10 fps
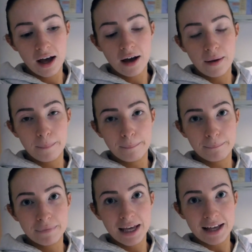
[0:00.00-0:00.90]

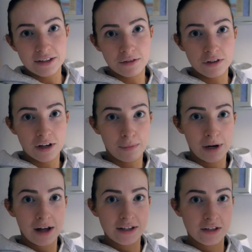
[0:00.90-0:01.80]
Yeah, so I've just done a
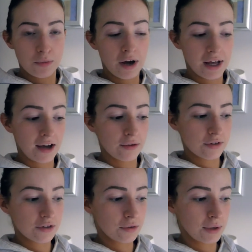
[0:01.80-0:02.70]
Pilates
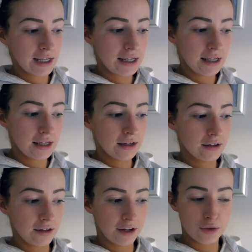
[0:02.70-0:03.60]
workout quickly,
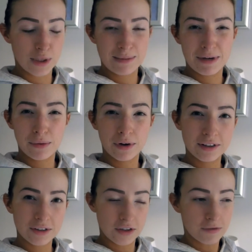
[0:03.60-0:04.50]
like a 20 minute
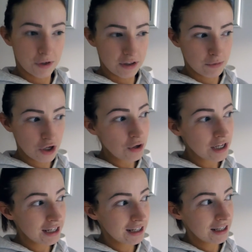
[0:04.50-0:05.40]
one, just for some
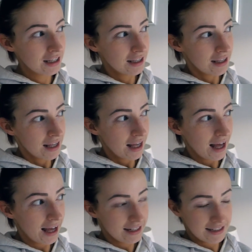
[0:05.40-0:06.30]
toning.
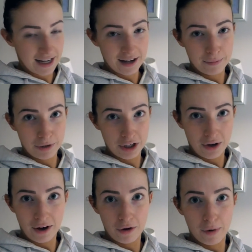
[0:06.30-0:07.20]
And yeah, I'm gonna
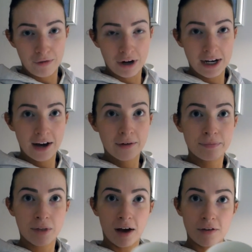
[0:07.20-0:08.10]
go out on my run now
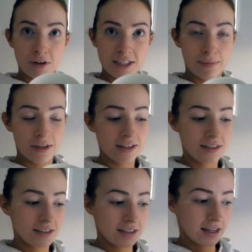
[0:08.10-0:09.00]
after I sip
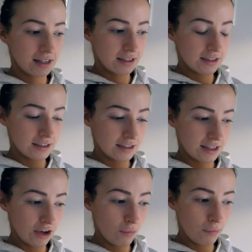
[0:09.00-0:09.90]
this
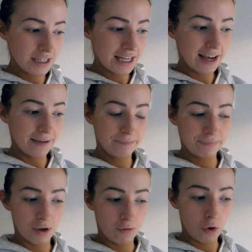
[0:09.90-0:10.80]
and get on my day.
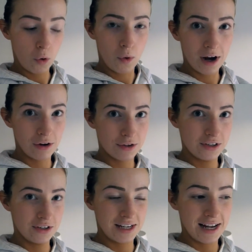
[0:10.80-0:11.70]
I've got quite a lot to
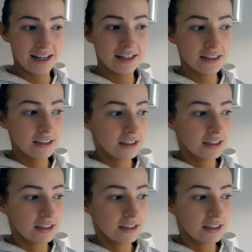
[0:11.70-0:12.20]
do today.